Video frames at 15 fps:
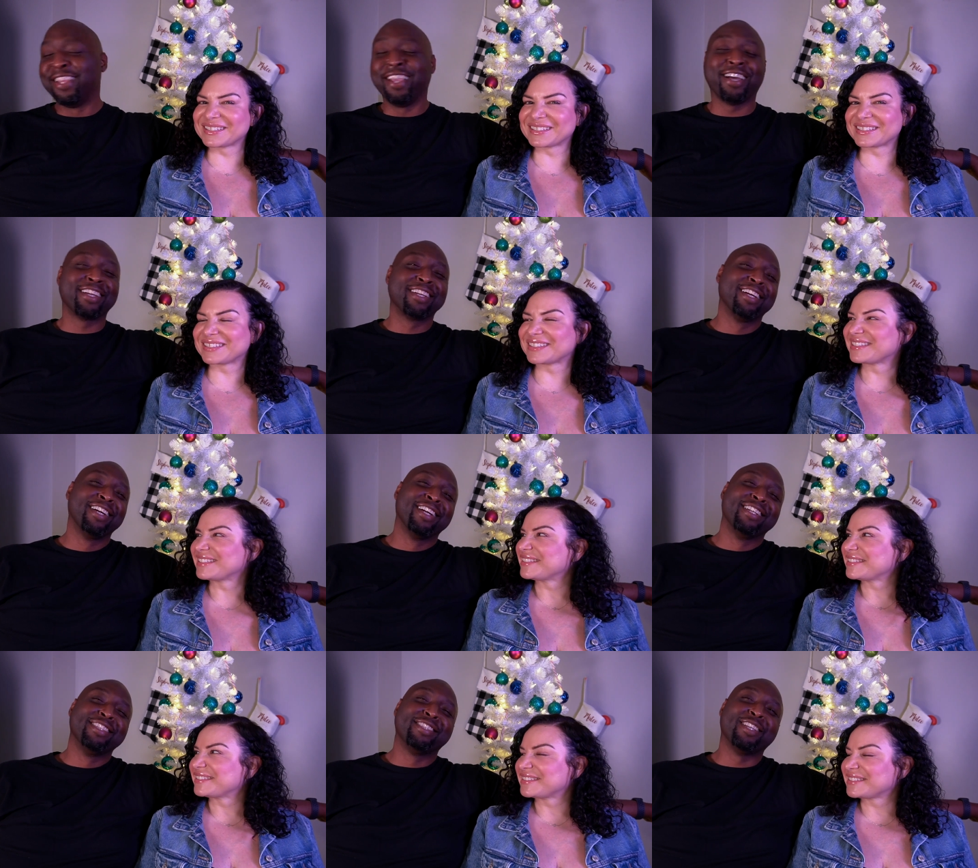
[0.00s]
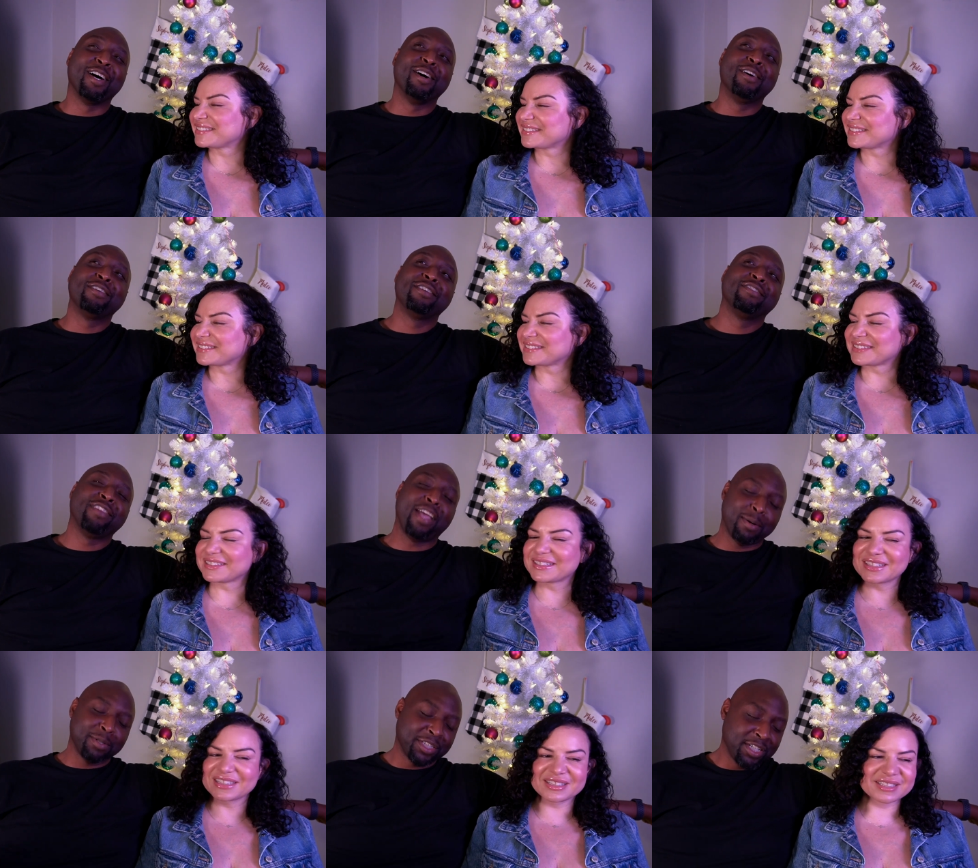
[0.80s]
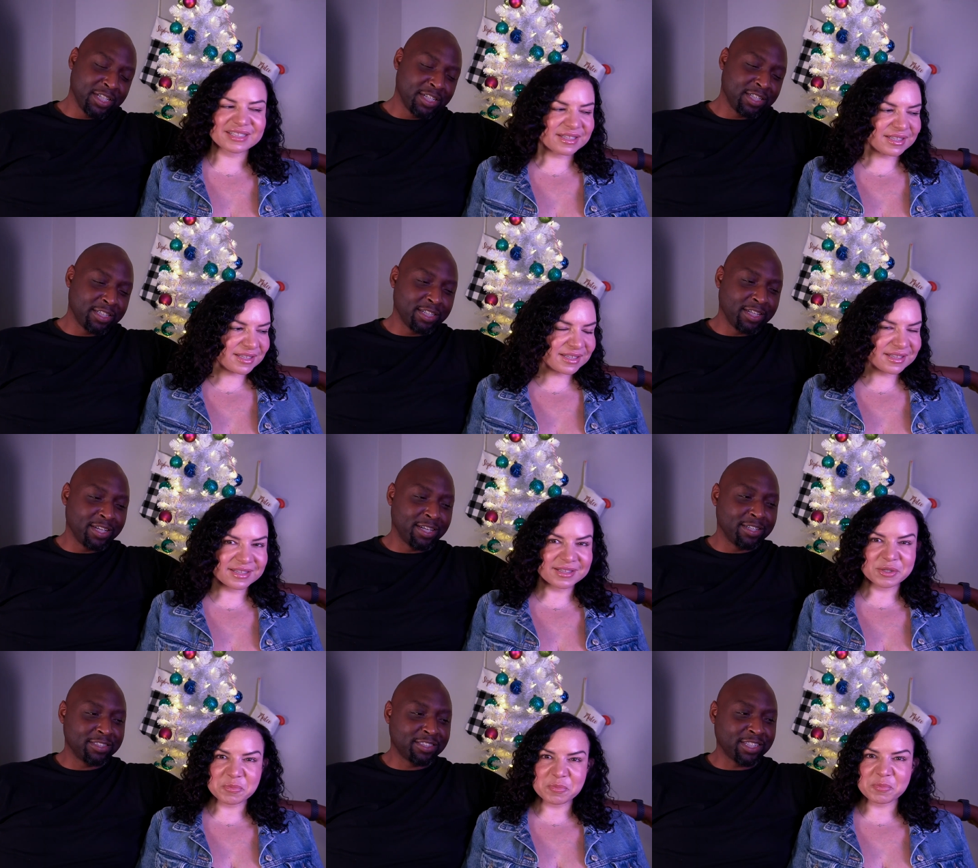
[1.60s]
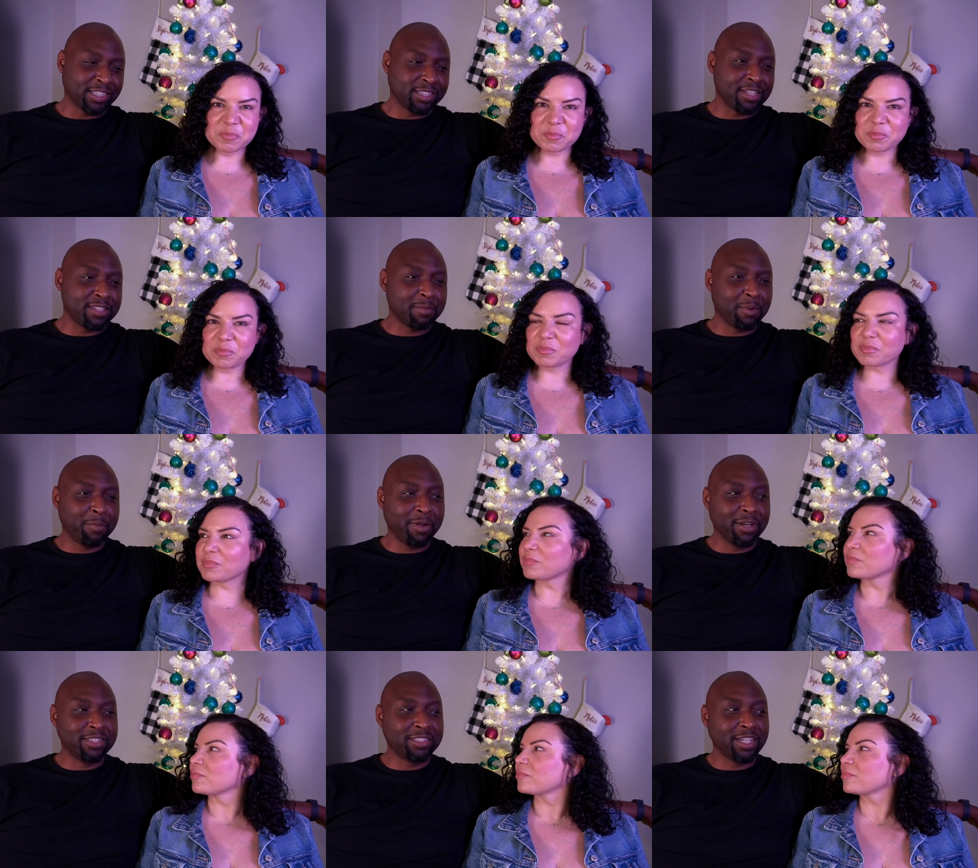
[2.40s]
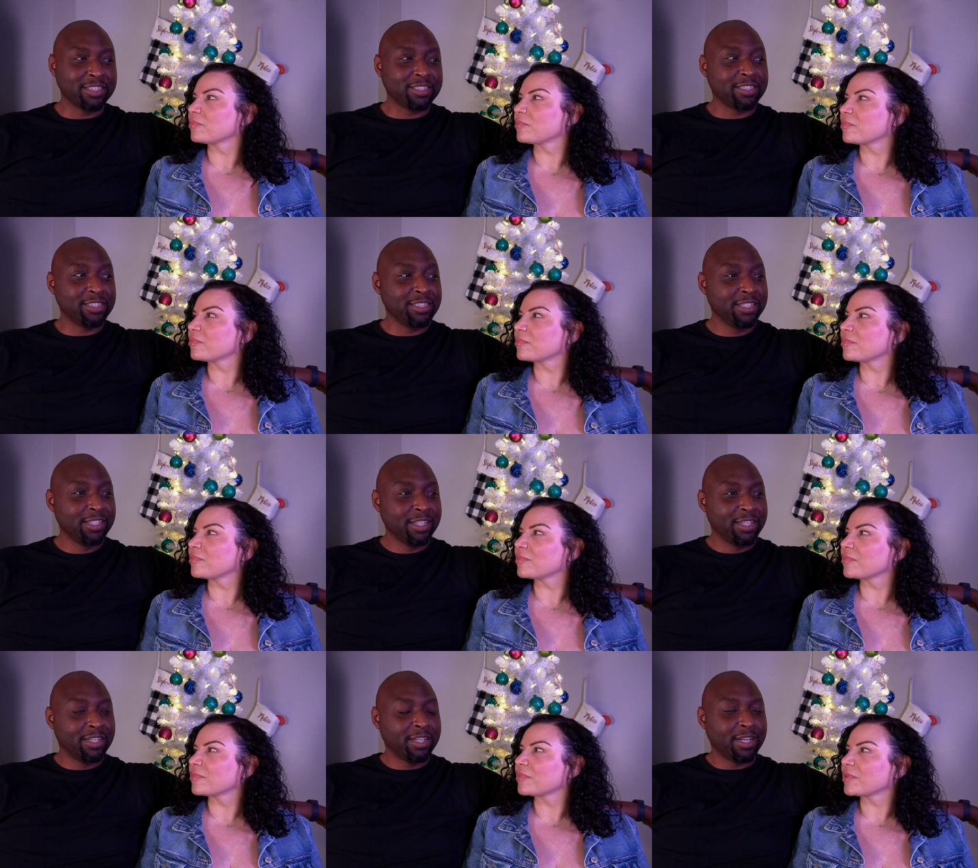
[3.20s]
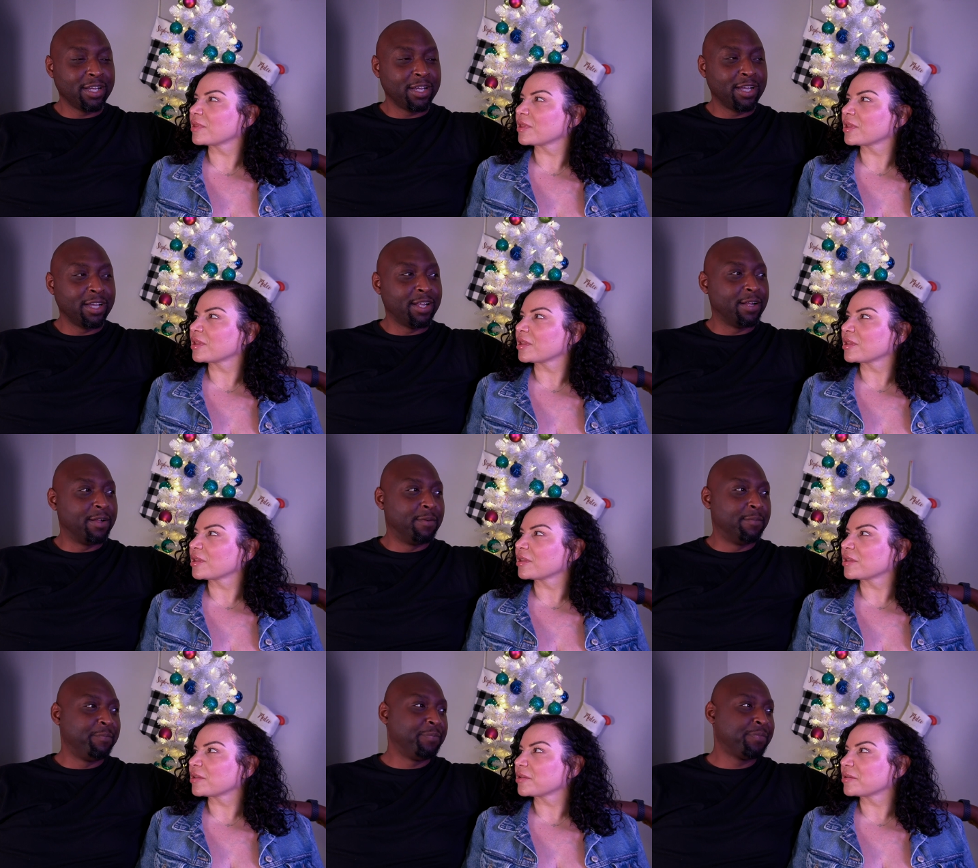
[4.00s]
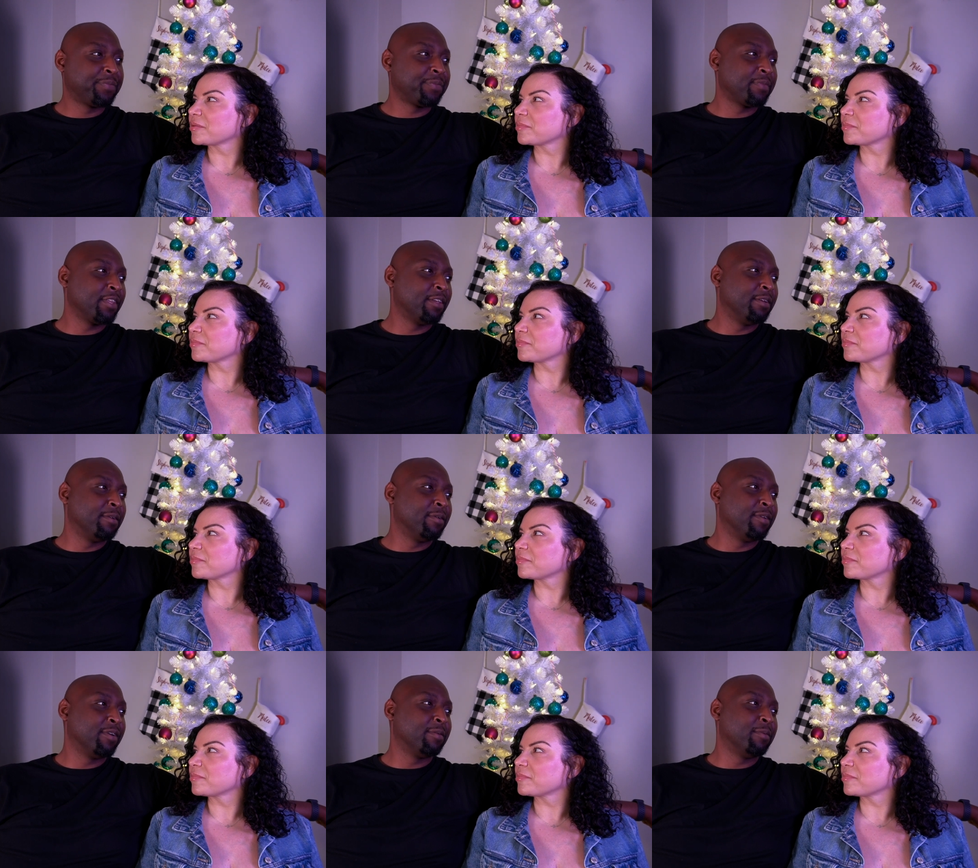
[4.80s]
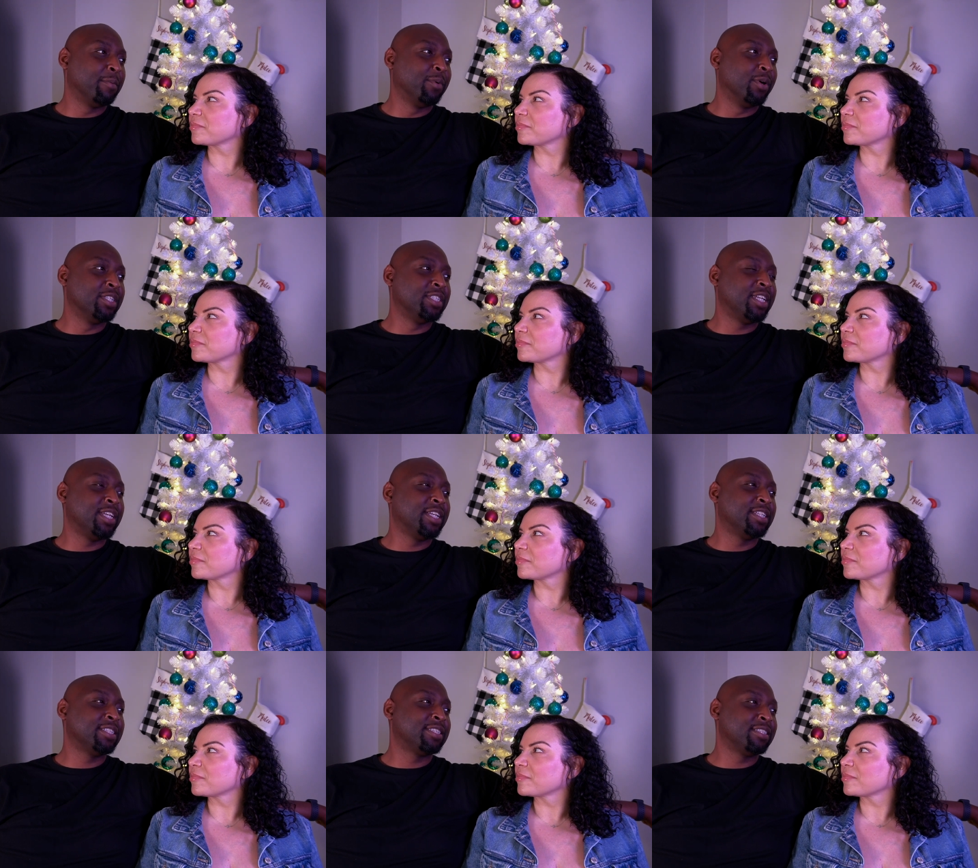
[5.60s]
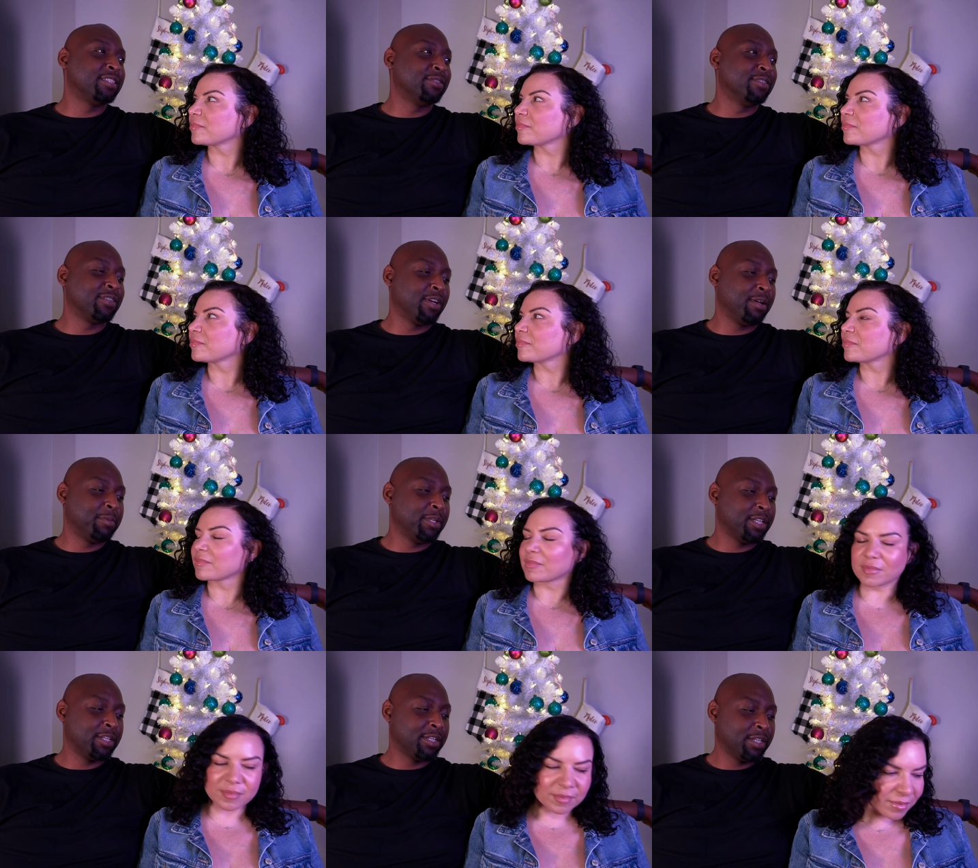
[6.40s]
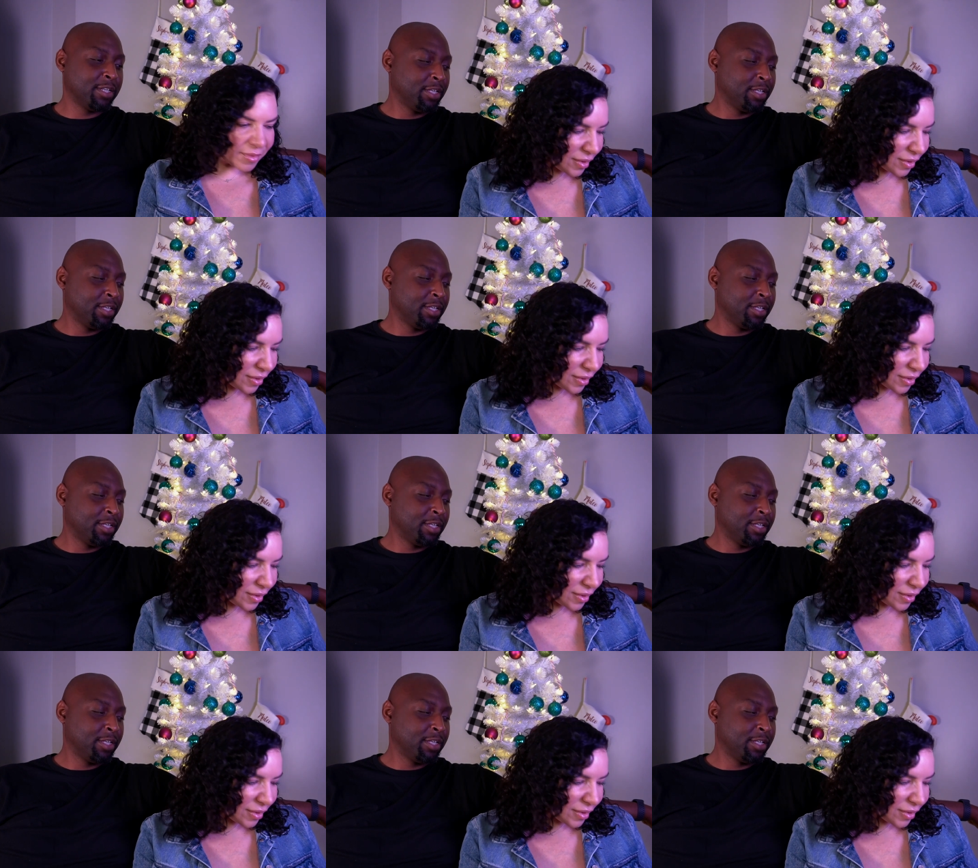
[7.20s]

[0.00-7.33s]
Speaker 1: Yeah. So that was good. Uh, shouts out to my brother Justin. Um, my boy Diz, you want to grab that?